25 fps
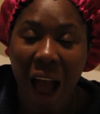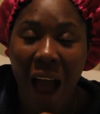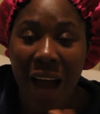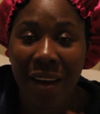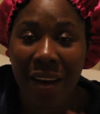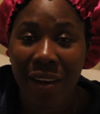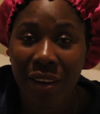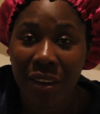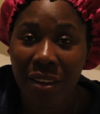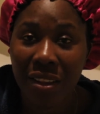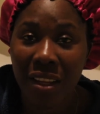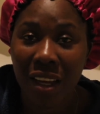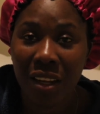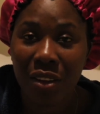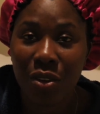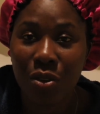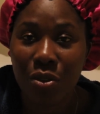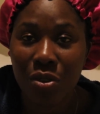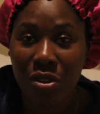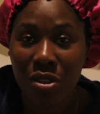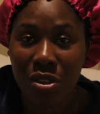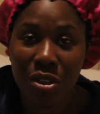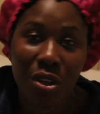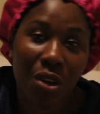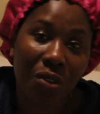and all that
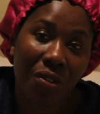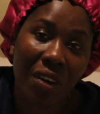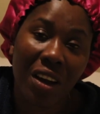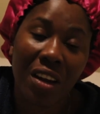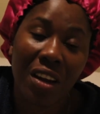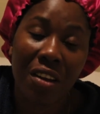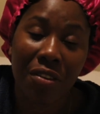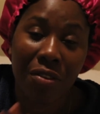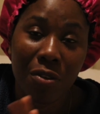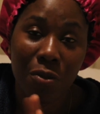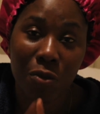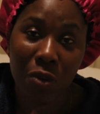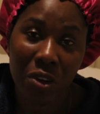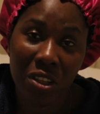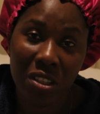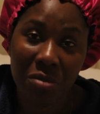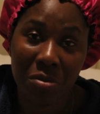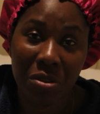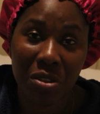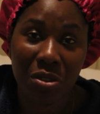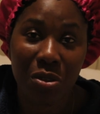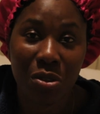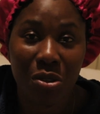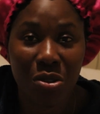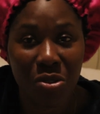good stuff. And if you want
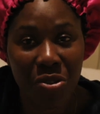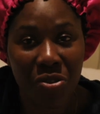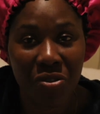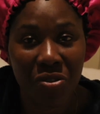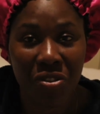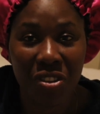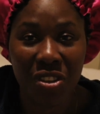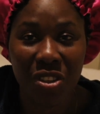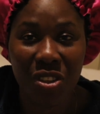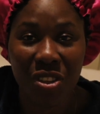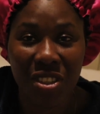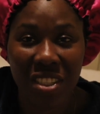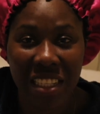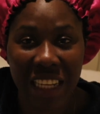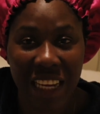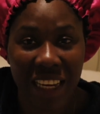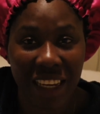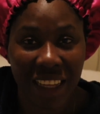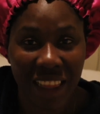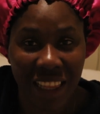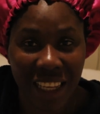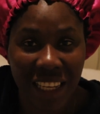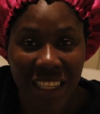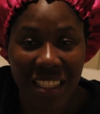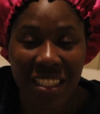me to do videos
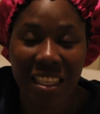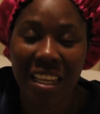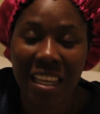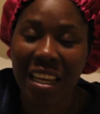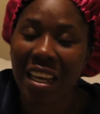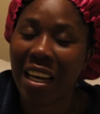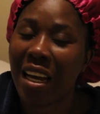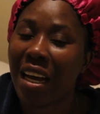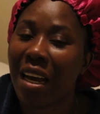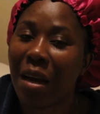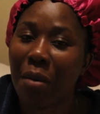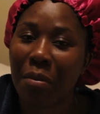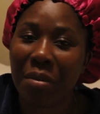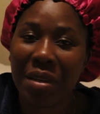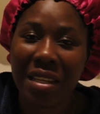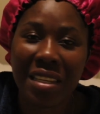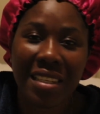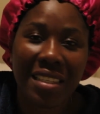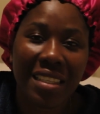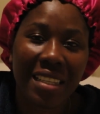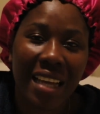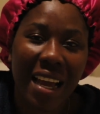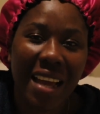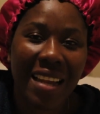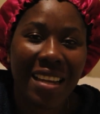like this,
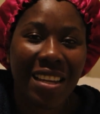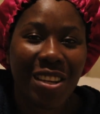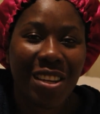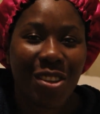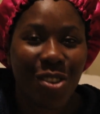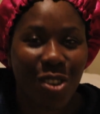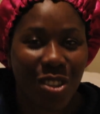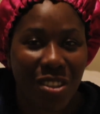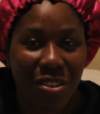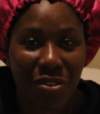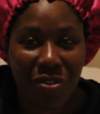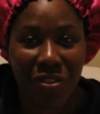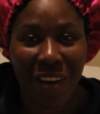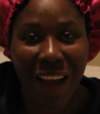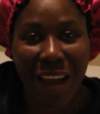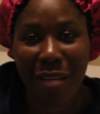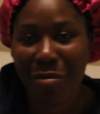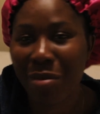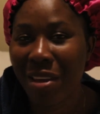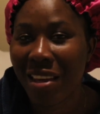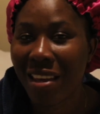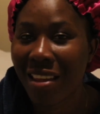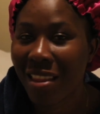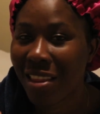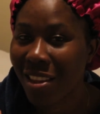please kindly notify
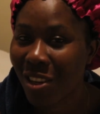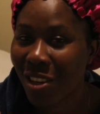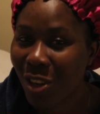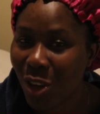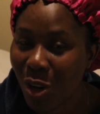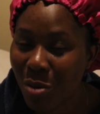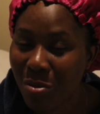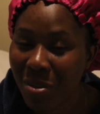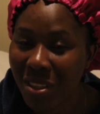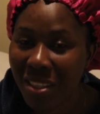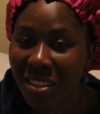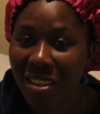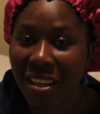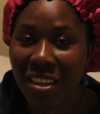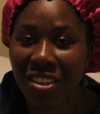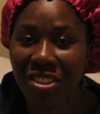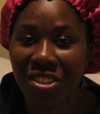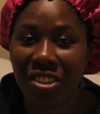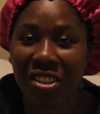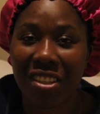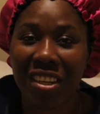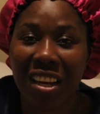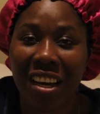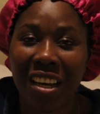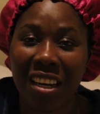me in the comment
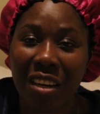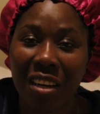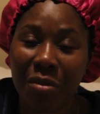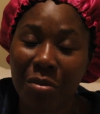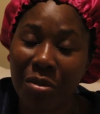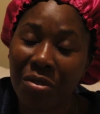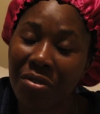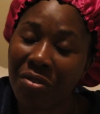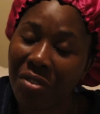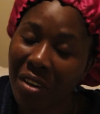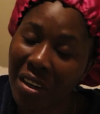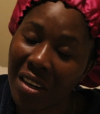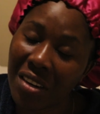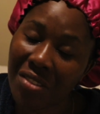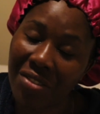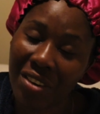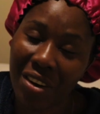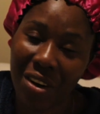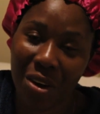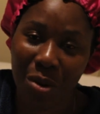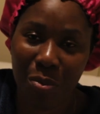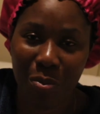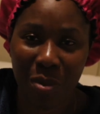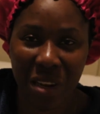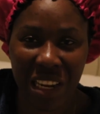section and I'll be very,
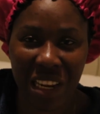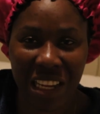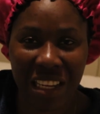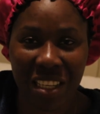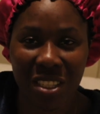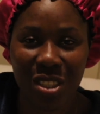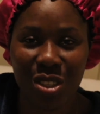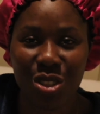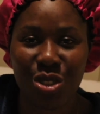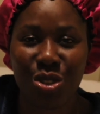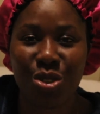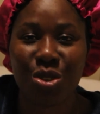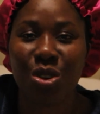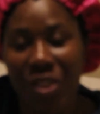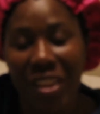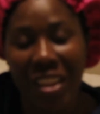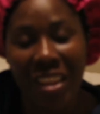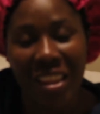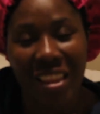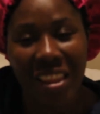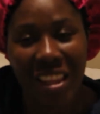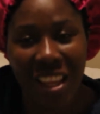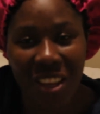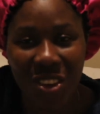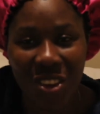very pleased to
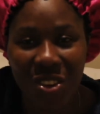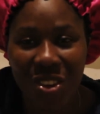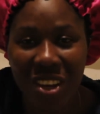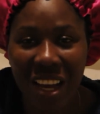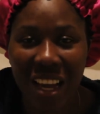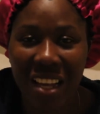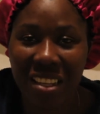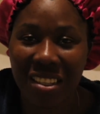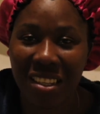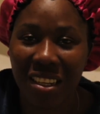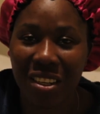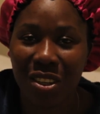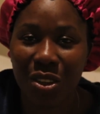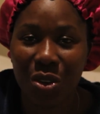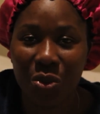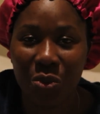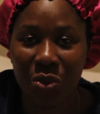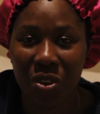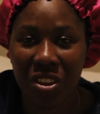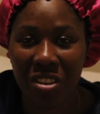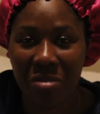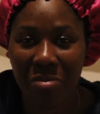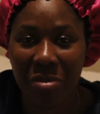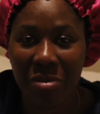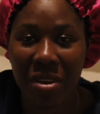take you guys along
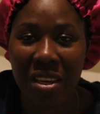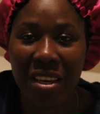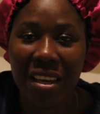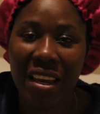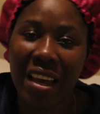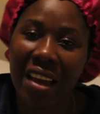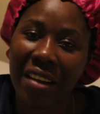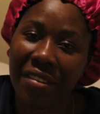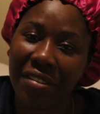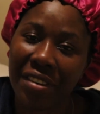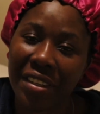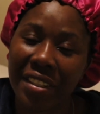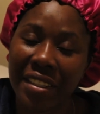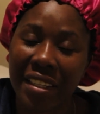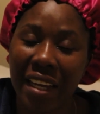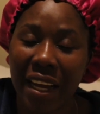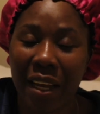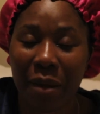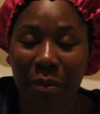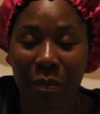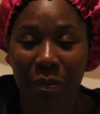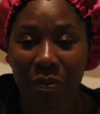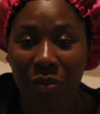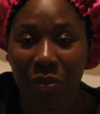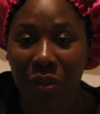with me every
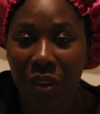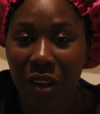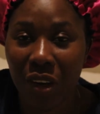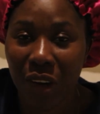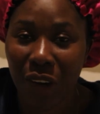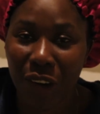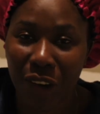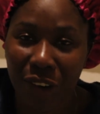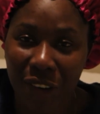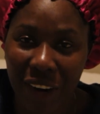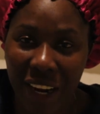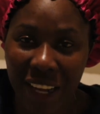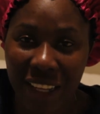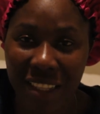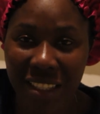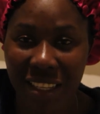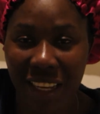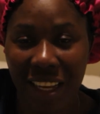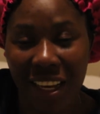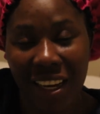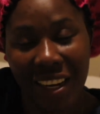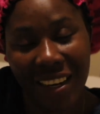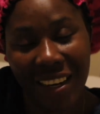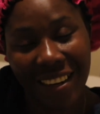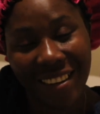time. Alright,
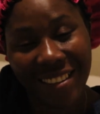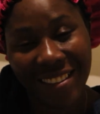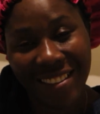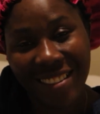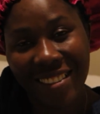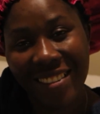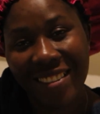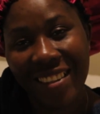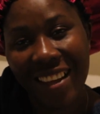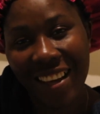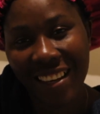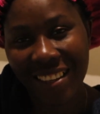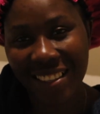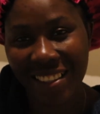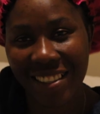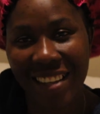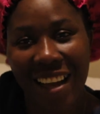until next